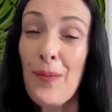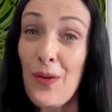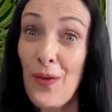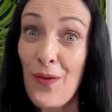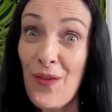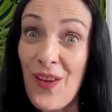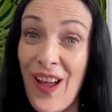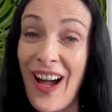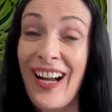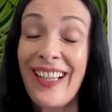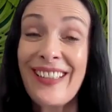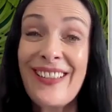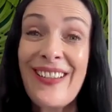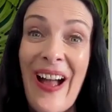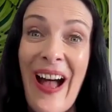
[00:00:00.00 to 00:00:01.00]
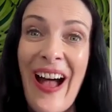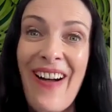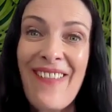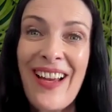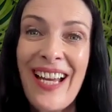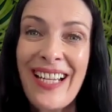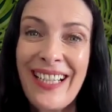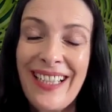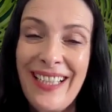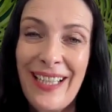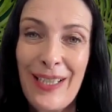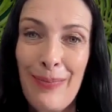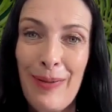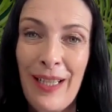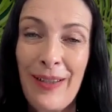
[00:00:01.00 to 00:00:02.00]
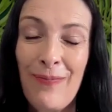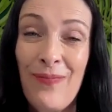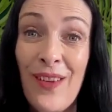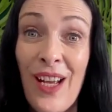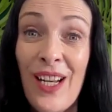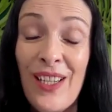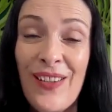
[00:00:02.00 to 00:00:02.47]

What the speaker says: You've got to have discipline.